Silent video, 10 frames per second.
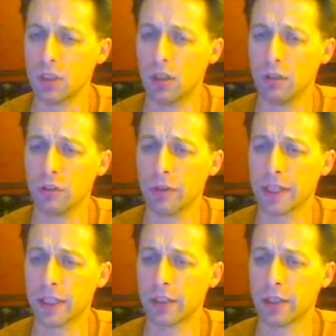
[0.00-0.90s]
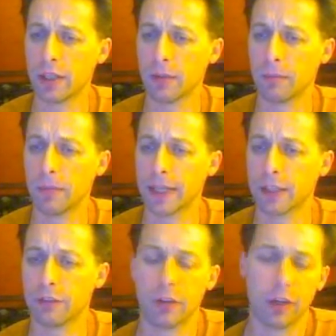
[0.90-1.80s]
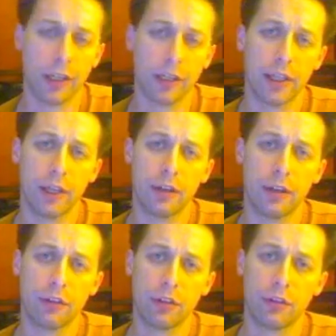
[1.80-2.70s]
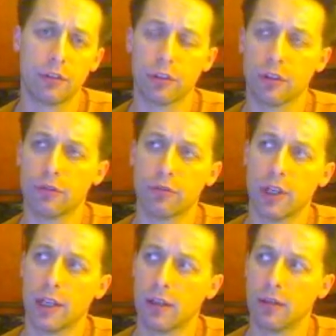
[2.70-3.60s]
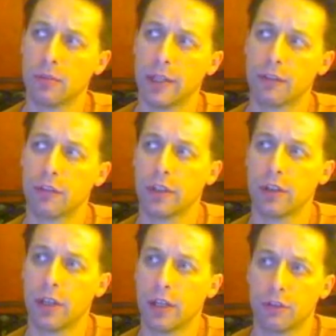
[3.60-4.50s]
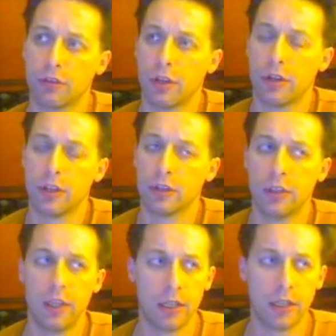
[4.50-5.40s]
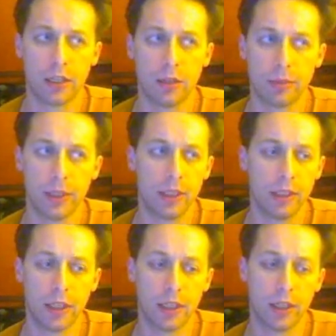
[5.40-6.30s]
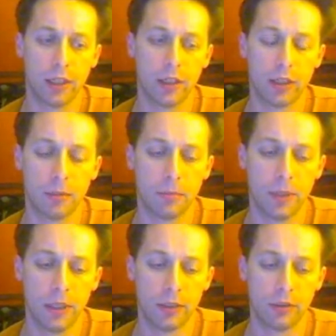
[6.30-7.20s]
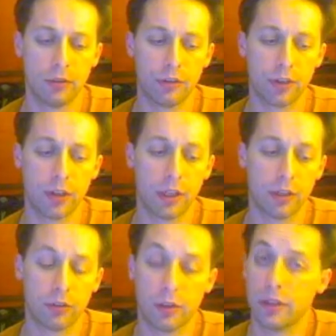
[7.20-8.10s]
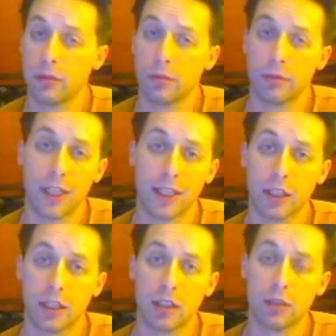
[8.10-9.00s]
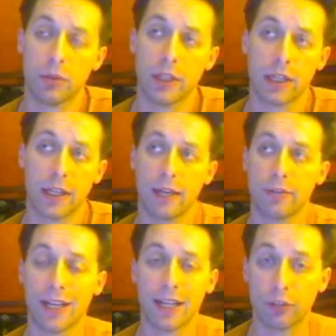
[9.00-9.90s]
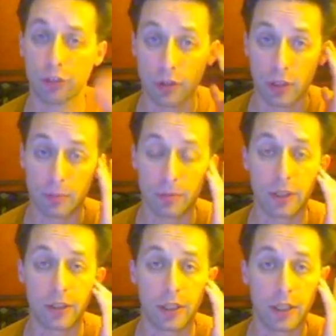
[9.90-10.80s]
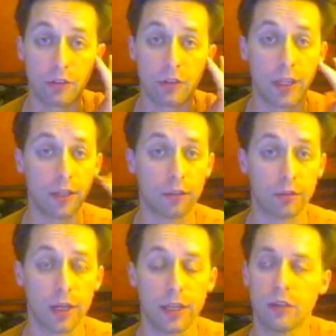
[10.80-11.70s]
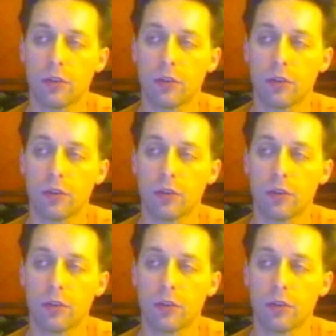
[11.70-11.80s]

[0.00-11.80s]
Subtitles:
Also, I can target areas that you serve. Like, say you're an Australian company and you only sell in Australia. Well, we're not gonna have your ads showing up in the United States, right?